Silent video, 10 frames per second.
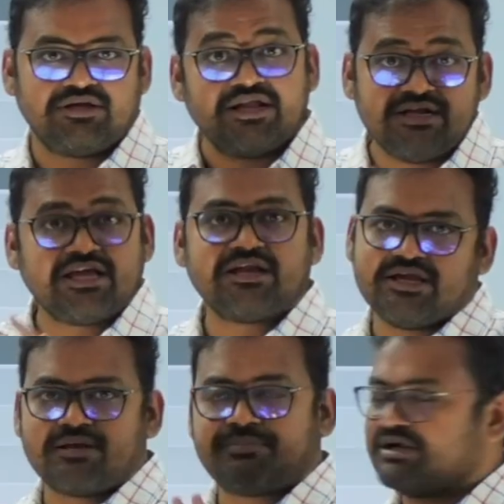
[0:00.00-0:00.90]
in
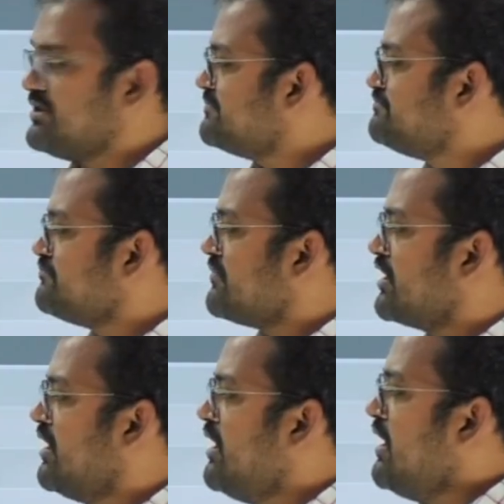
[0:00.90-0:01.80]
technical part.
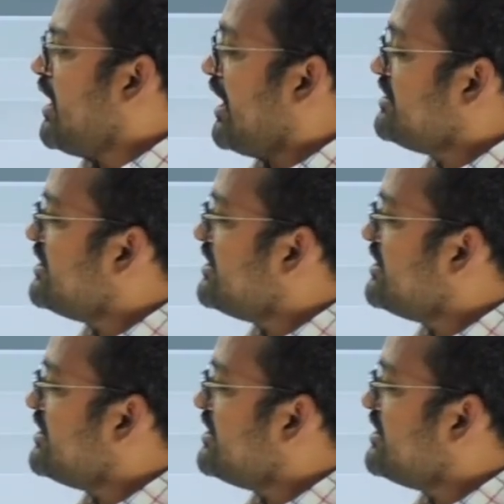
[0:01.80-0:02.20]
And then